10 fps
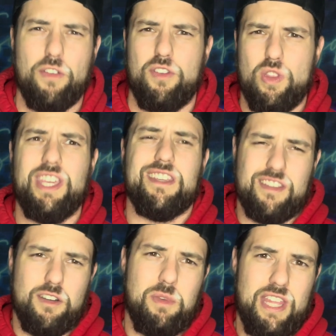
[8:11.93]
If you think he's
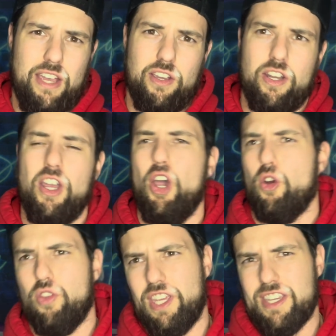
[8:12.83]
going to be that good, or
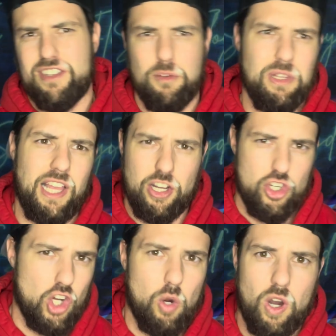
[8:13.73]
you think he's going to be like a
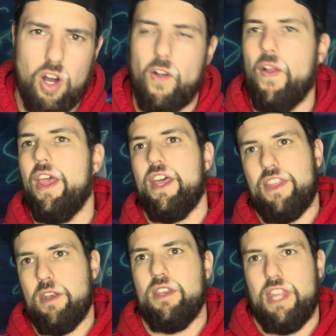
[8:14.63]
Joe Alt,
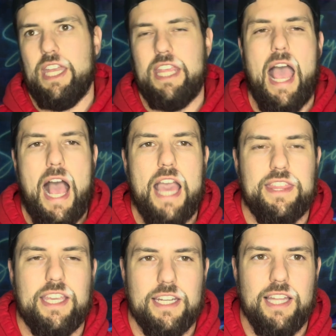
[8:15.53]
then yeah, I
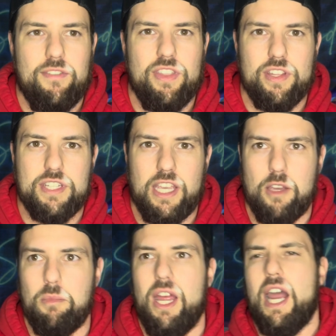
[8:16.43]
think at 11 they'll take
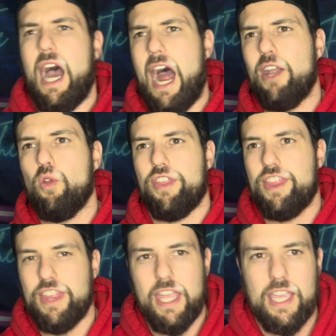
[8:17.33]
him. I don't
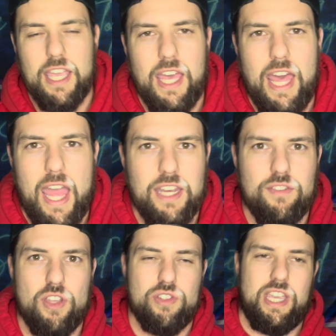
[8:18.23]
think any of
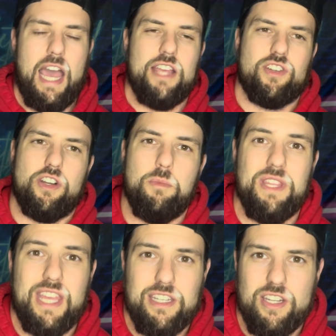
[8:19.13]
those guys are going to be
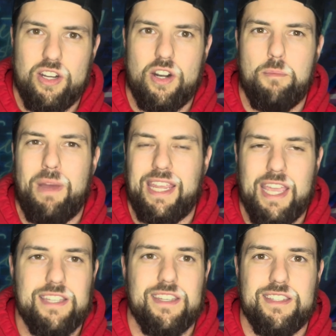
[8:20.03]
in that tier. My
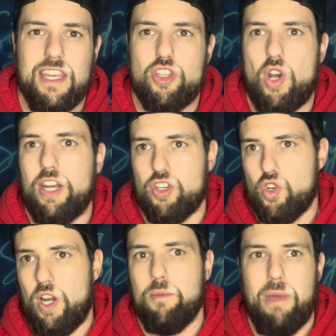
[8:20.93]
guess is they try to
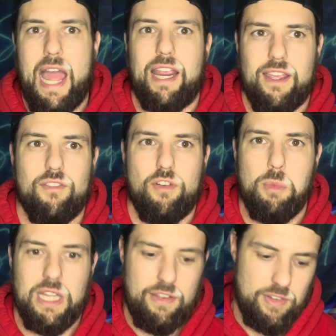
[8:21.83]
trade back from
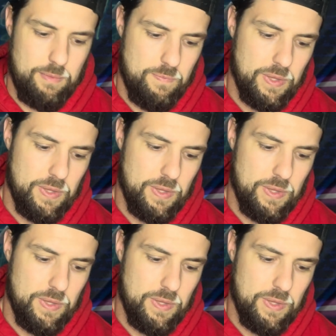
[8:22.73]
11.